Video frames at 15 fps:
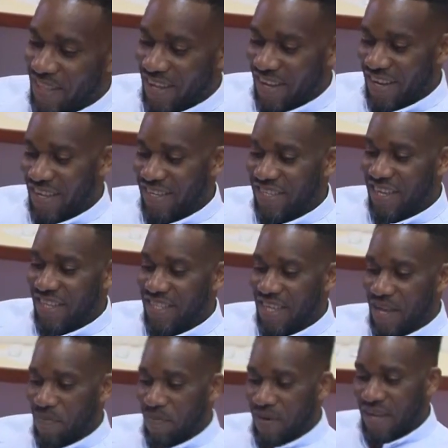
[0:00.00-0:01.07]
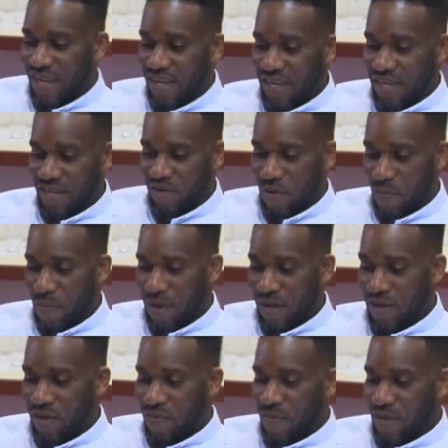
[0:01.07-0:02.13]
thing is that they are playing in Europa
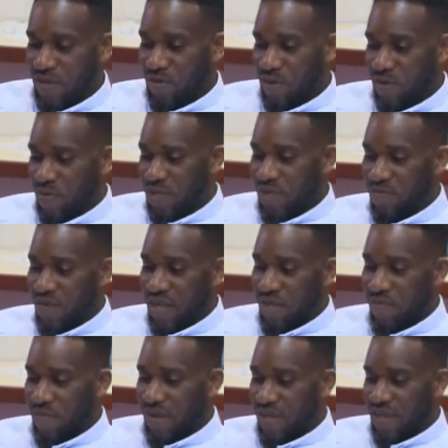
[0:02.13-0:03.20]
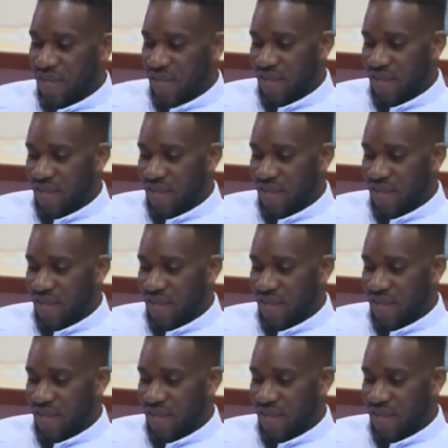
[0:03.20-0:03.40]
Cup as well, which might be